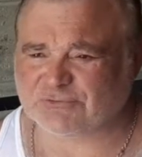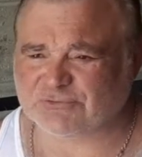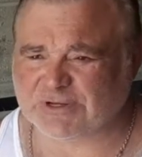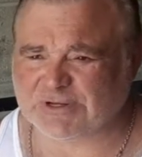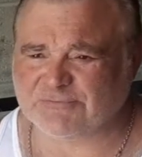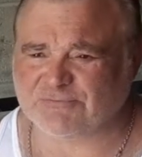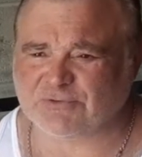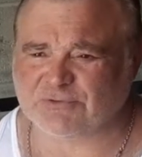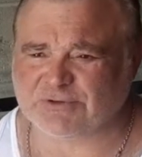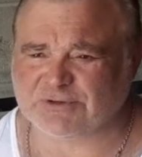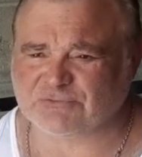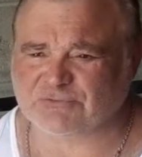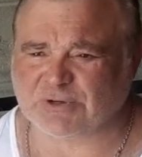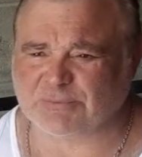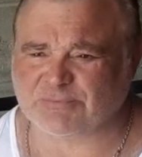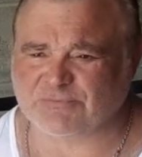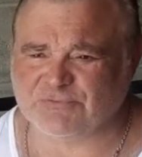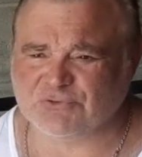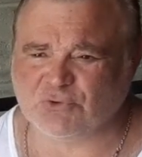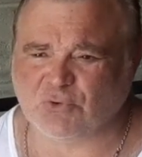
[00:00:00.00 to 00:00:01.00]
Say, for an
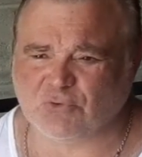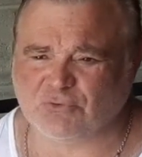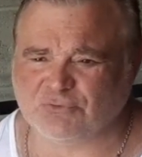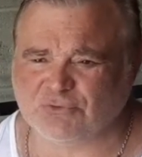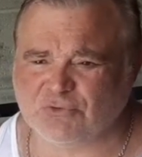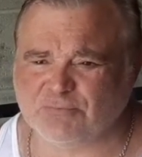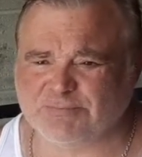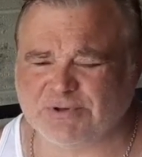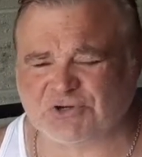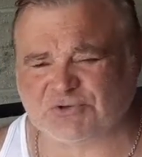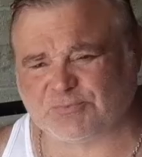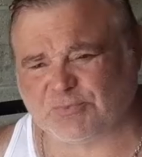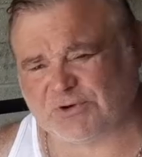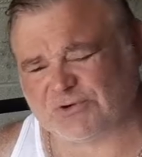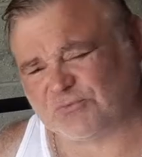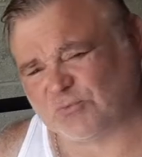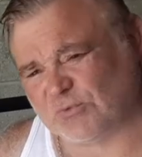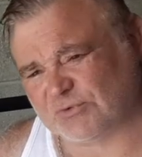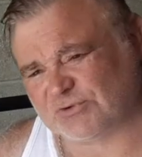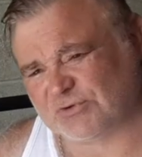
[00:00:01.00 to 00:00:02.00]
example, if you're going to do bench
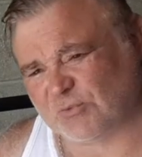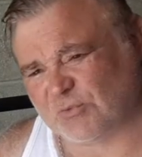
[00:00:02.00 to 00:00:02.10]
press once